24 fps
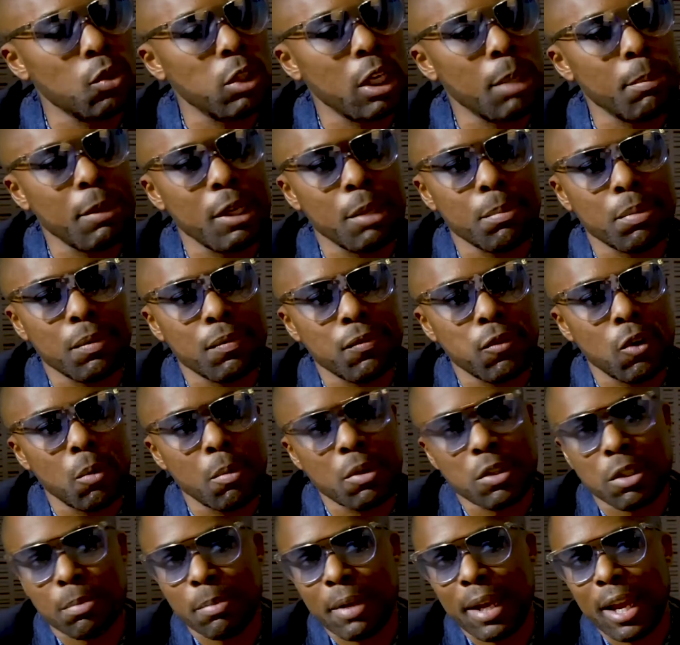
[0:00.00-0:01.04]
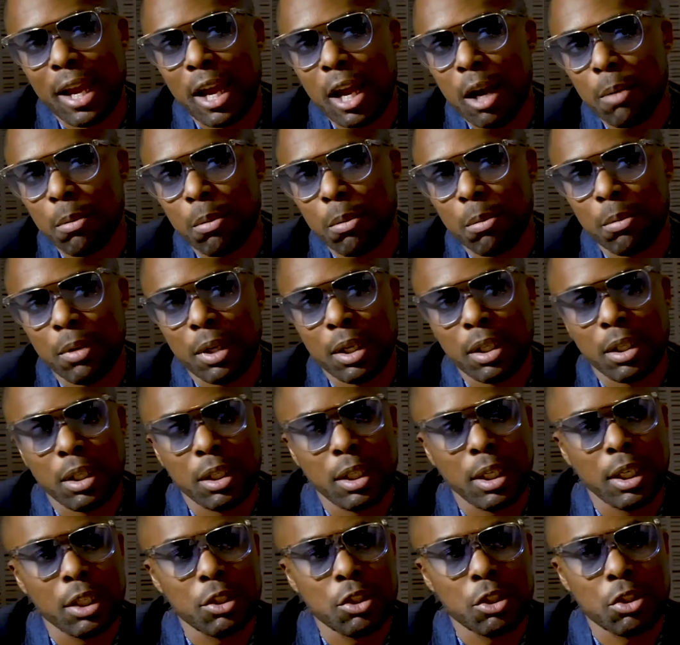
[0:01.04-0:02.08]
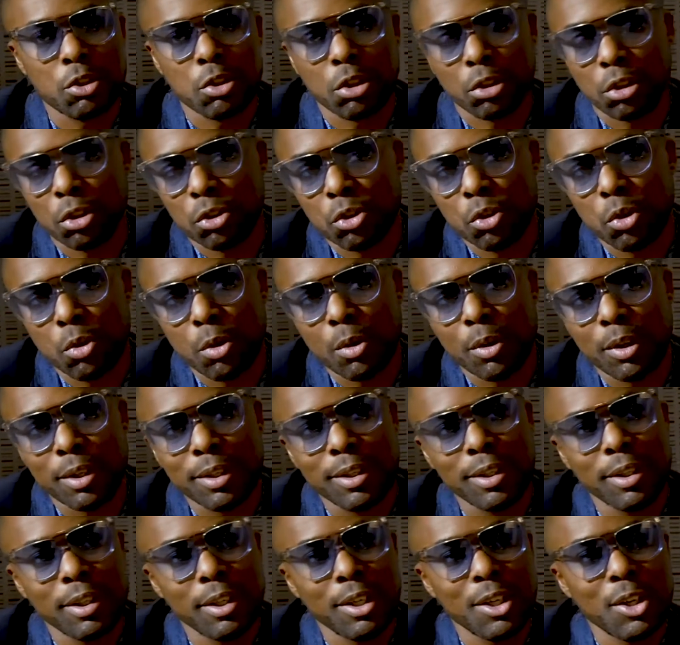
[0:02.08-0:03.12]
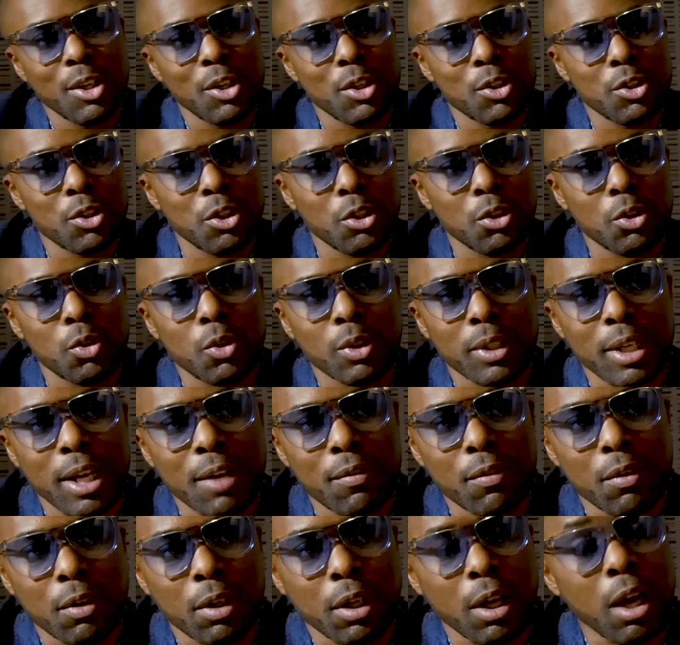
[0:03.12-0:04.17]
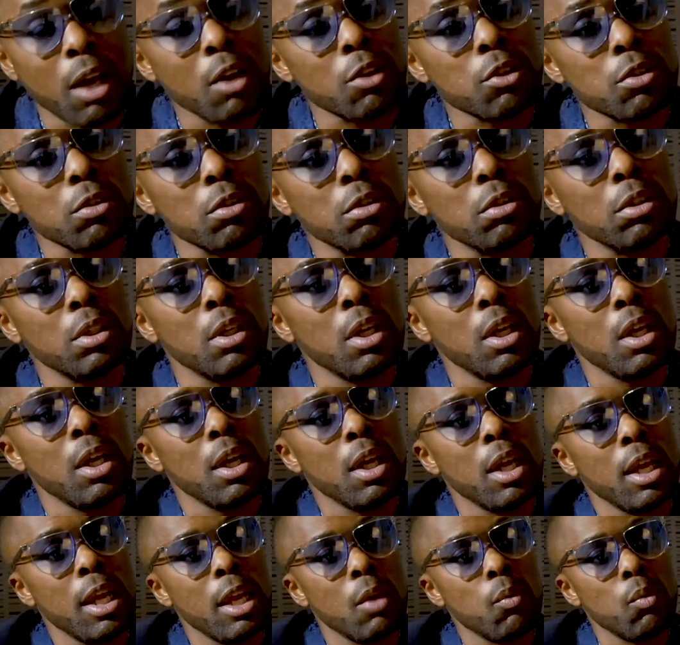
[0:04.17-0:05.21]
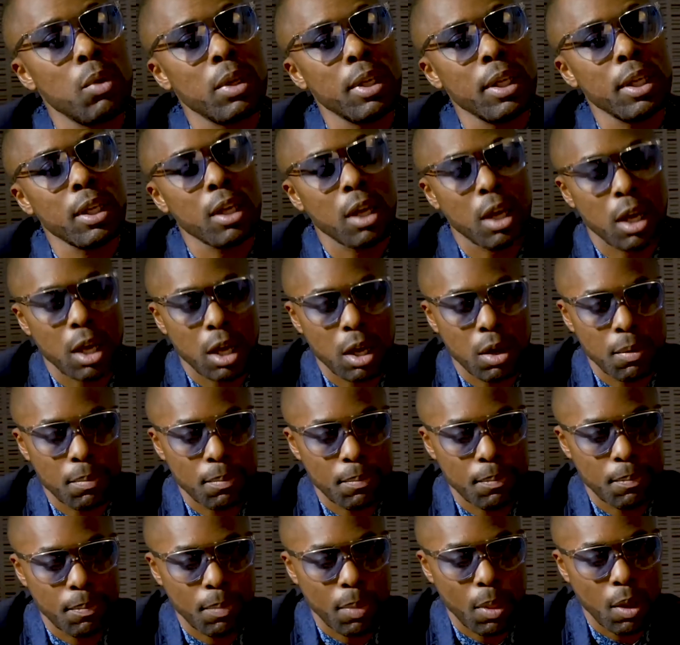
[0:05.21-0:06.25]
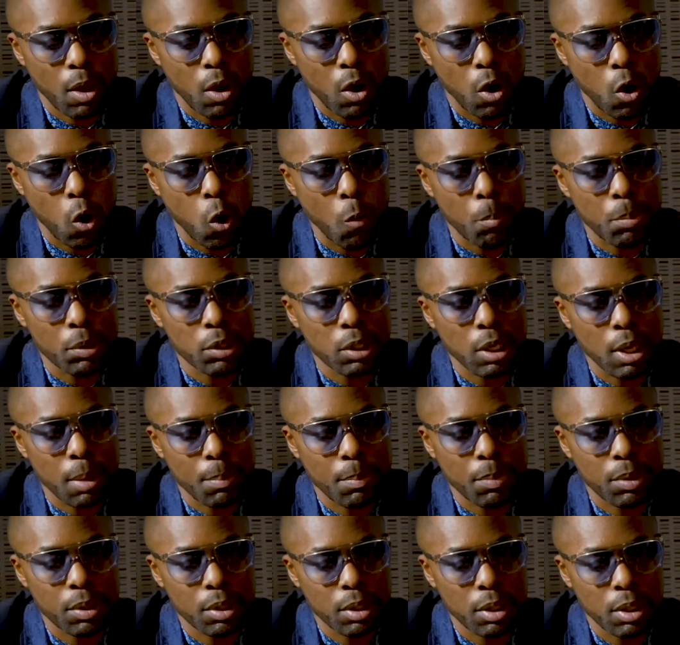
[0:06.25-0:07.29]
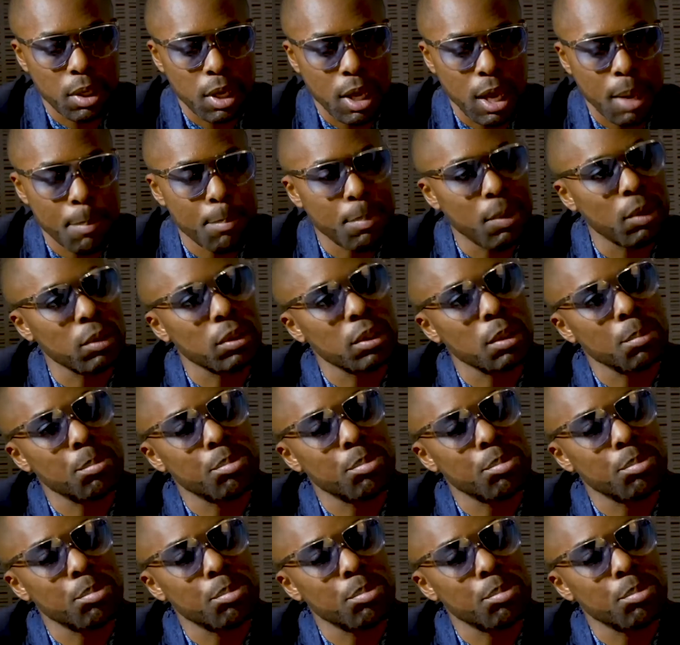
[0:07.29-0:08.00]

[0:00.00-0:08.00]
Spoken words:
20-minute performance on my album. And it just took the tour to a new level. And also, it really opened up and built the